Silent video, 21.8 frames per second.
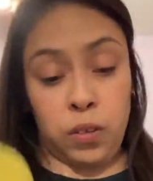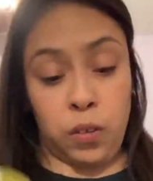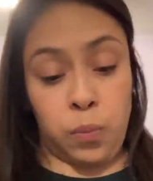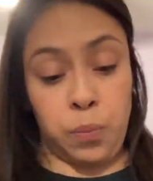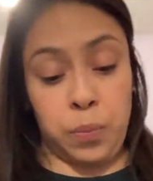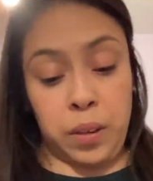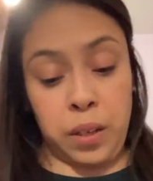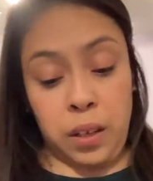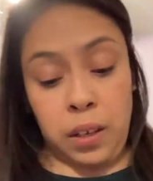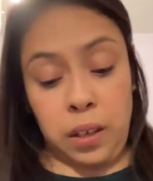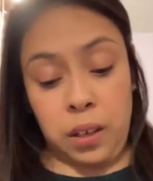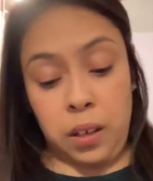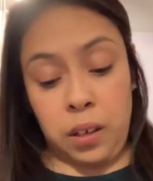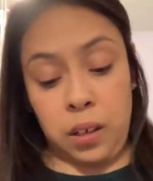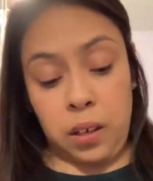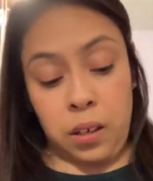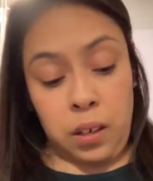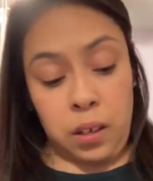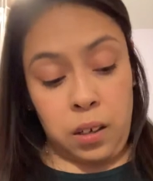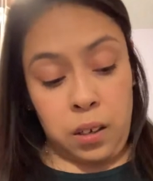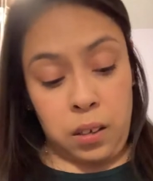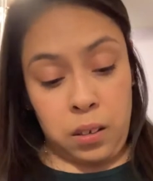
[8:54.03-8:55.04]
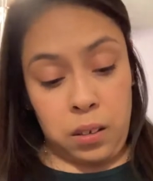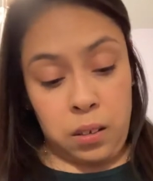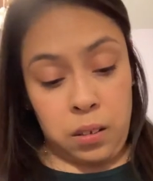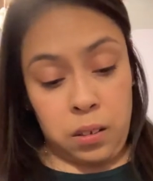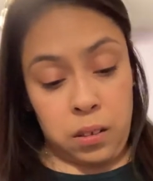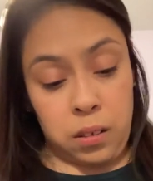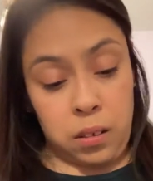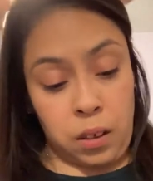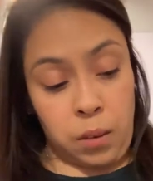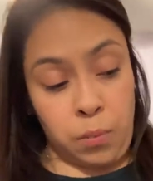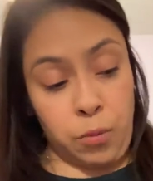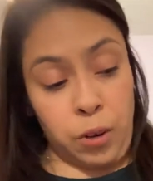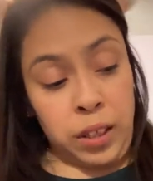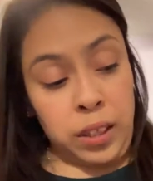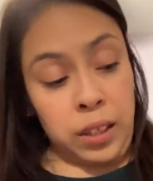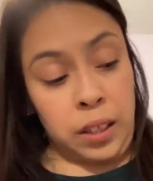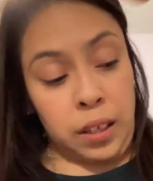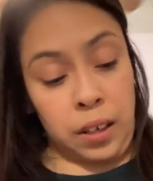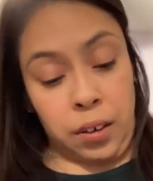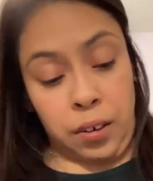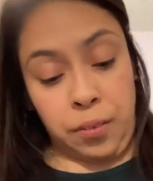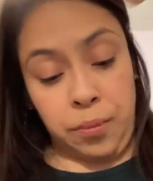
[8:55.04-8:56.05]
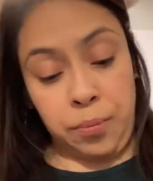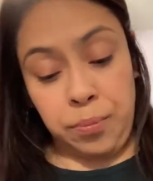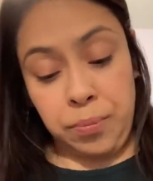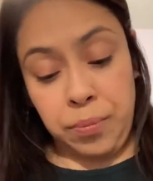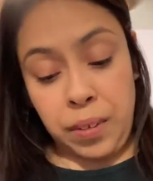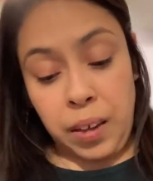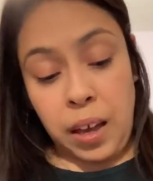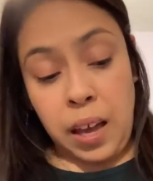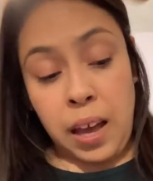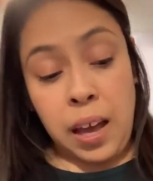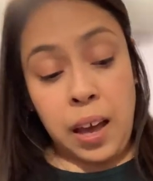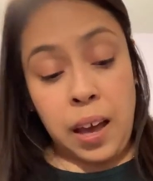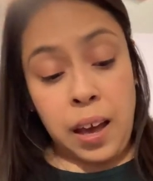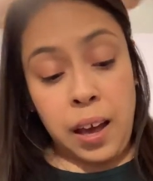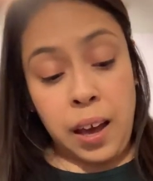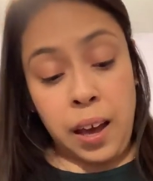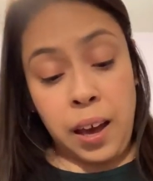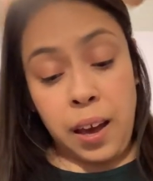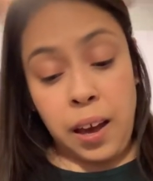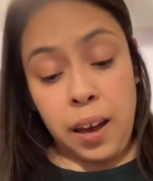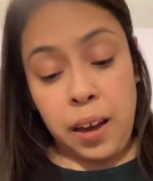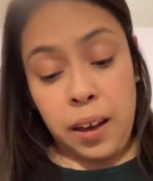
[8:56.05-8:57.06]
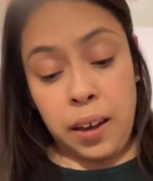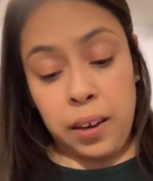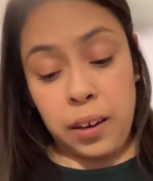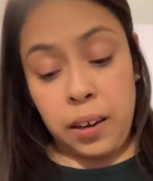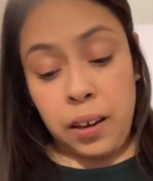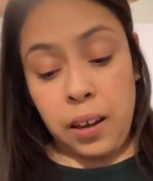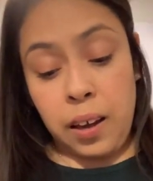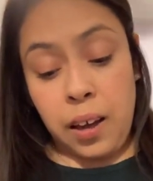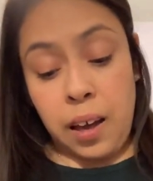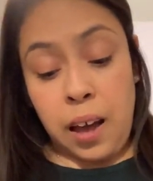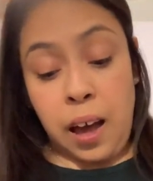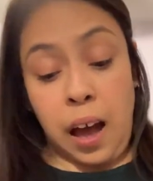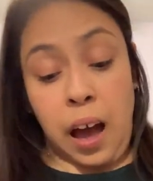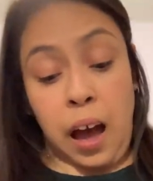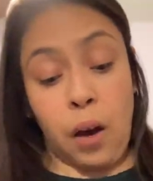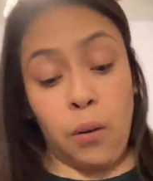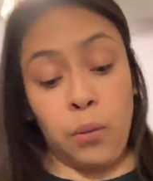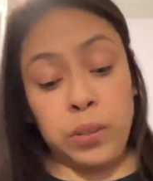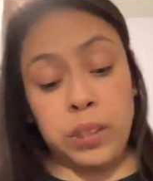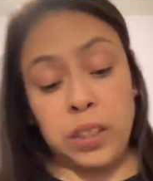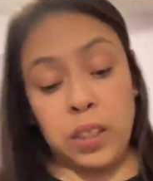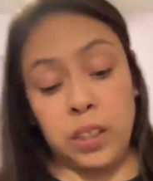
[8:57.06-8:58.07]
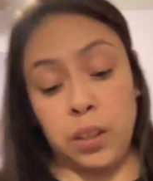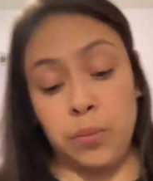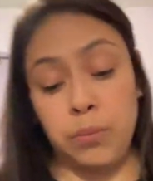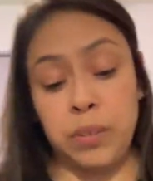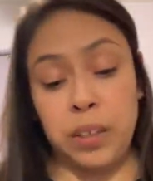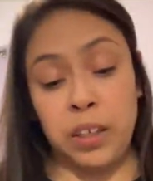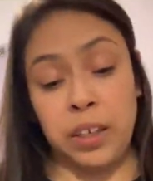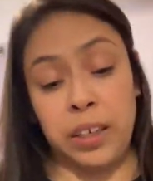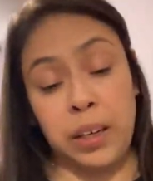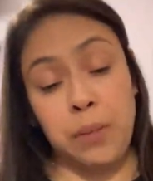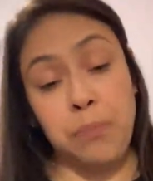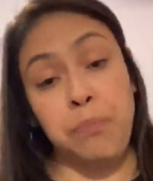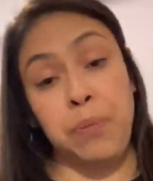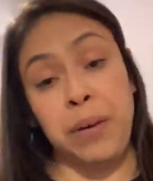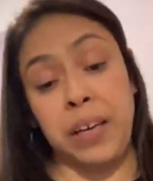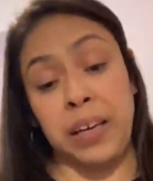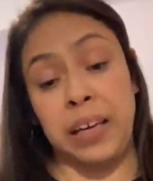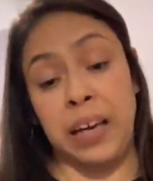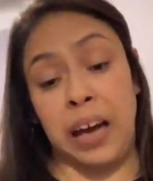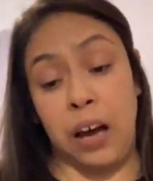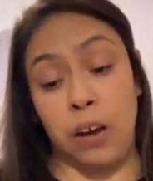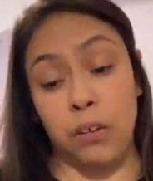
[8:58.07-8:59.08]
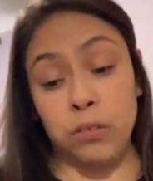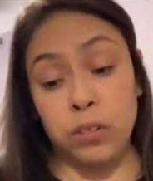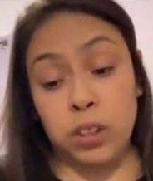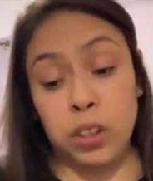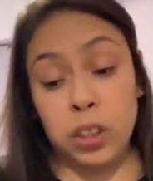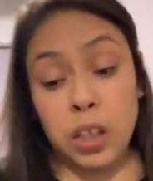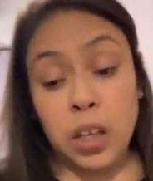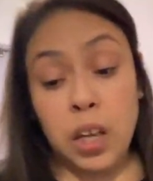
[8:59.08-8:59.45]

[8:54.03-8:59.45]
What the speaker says: will be some right there. And I will tell them they're going to pick out